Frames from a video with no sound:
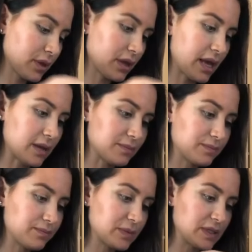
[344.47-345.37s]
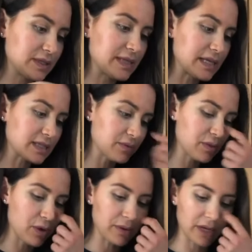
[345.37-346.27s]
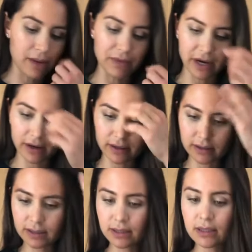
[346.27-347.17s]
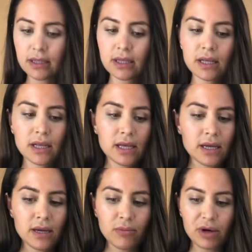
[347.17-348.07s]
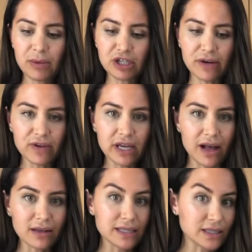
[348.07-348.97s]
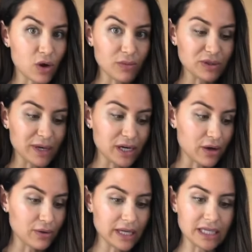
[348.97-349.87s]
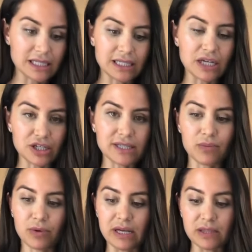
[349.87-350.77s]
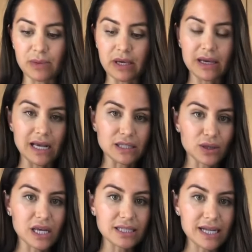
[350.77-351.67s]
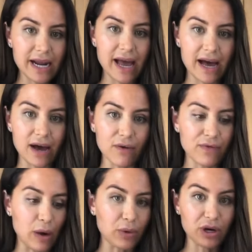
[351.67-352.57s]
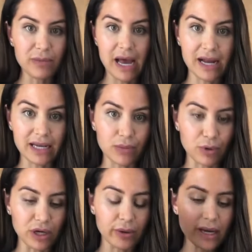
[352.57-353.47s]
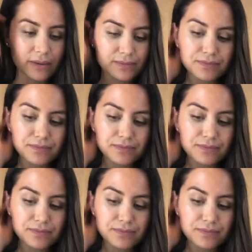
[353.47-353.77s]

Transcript: Okay, so that's gonna be browning up there. Pretty much everything else is almost ready to go. Like, this is such a simple recipe. Okay, so things that I have that we're gonna be adding in pretty quick.